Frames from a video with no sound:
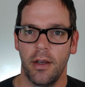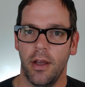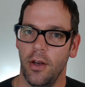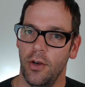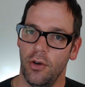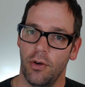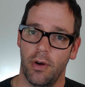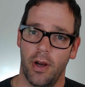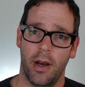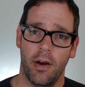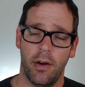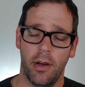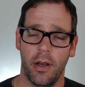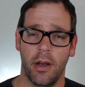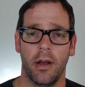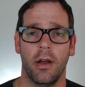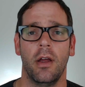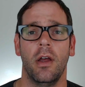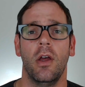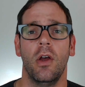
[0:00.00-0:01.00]
in your
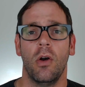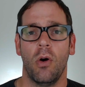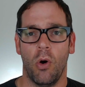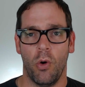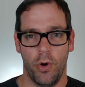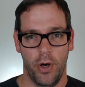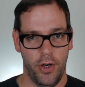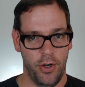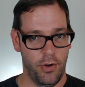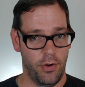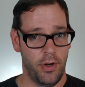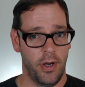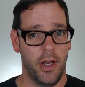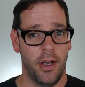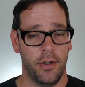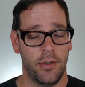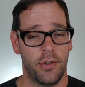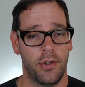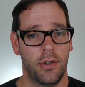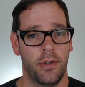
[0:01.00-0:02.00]
area or in your
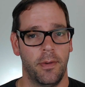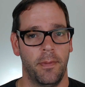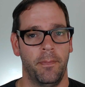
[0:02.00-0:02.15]
niche.